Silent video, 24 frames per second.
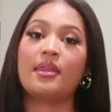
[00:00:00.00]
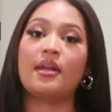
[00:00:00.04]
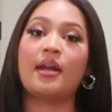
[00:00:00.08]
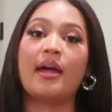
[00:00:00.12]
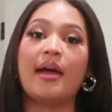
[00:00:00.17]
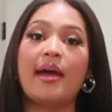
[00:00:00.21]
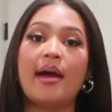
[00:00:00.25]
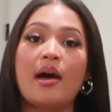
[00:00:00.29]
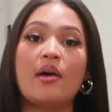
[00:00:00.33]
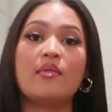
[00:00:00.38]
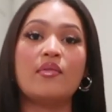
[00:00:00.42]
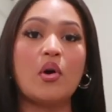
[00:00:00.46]
then I
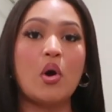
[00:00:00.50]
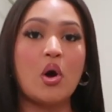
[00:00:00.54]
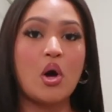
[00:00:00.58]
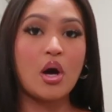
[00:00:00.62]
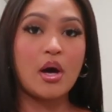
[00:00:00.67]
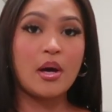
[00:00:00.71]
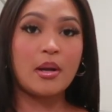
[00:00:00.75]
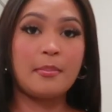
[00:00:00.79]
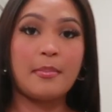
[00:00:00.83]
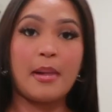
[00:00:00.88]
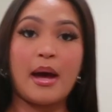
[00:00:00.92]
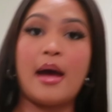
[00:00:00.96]
have
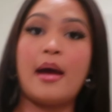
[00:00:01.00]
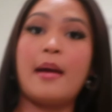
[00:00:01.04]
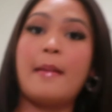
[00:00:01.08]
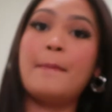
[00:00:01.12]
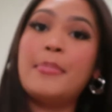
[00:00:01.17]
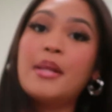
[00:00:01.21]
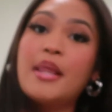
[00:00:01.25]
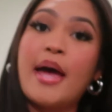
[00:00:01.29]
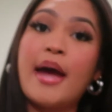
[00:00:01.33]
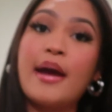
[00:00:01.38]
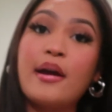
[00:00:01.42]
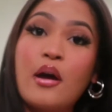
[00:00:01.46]
on my
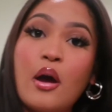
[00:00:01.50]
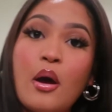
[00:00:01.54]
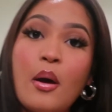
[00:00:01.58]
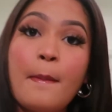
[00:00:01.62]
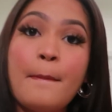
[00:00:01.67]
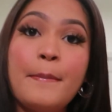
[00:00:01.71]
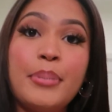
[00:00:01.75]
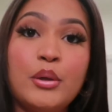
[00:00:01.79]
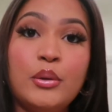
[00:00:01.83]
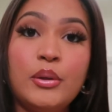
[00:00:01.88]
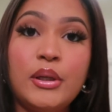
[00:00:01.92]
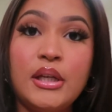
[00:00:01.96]

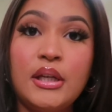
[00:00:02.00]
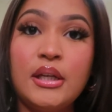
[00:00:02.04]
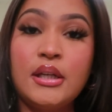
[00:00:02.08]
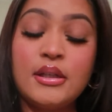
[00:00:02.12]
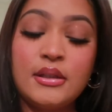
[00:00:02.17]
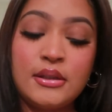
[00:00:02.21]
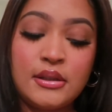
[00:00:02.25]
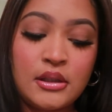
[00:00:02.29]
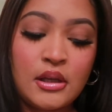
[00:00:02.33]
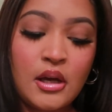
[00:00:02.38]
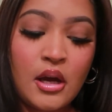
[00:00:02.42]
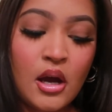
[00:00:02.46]
black
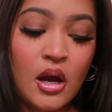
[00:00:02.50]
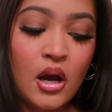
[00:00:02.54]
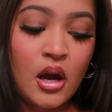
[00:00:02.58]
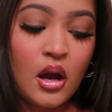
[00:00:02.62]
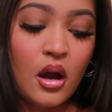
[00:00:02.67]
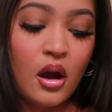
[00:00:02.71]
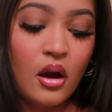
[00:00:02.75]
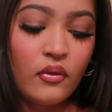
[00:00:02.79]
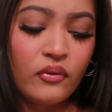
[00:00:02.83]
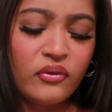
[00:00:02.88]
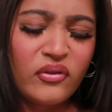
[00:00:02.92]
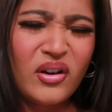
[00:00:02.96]
booties
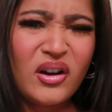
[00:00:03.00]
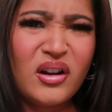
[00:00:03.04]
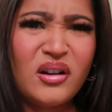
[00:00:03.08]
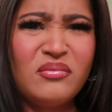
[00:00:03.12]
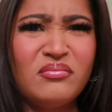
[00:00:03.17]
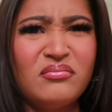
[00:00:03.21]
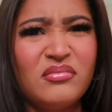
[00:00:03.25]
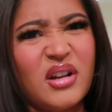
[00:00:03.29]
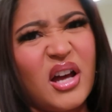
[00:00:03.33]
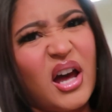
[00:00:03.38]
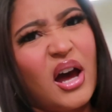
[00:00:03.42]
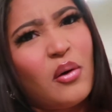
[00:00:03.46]

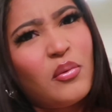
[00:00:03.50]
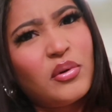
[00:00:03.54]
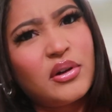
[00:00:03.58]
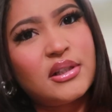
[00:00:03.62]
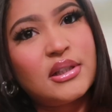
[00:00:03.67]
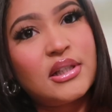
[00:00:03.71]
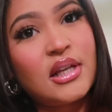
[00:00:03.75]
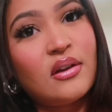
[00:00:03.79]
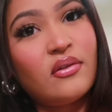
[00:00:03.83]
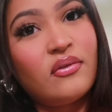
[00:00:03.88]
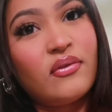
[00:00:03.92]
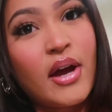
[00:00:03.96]
from I want to
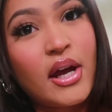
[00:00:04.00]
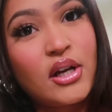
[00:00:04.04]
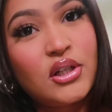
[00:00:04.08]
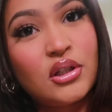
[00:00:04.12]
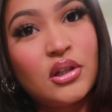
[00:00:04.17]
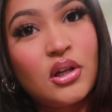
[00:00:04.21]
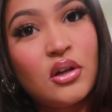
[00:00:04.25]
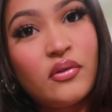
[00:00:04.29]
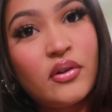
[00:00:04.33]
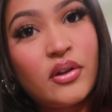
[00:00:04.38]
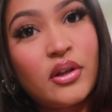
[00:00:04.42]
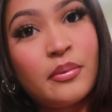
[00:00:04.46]
say Fashion
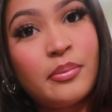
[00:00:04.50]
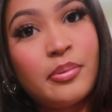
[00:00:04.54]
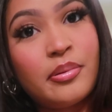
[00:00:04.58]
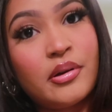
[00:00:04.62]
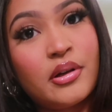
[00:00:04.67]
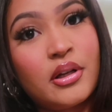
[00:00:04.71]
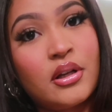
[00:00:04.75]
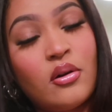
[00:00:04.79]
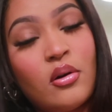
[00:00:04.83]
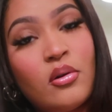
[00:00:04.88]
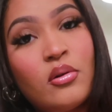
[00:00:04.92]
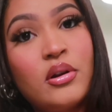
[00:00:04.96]
Nova they're
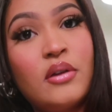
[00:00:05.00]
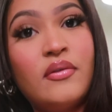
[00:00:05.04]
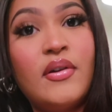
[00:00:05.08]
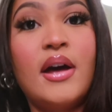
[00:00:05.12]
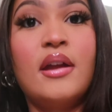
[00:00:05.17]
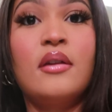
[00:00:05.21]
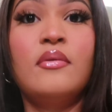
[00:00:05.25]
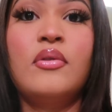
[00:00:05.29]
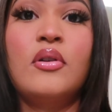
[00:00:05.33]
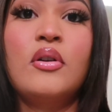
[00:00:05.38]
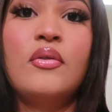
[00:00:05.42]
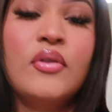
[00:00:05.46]
pretty old I've
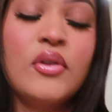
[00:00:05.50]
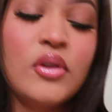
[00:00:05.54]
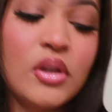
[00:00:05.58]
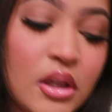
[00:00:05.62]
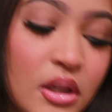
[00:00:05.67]
had them for a few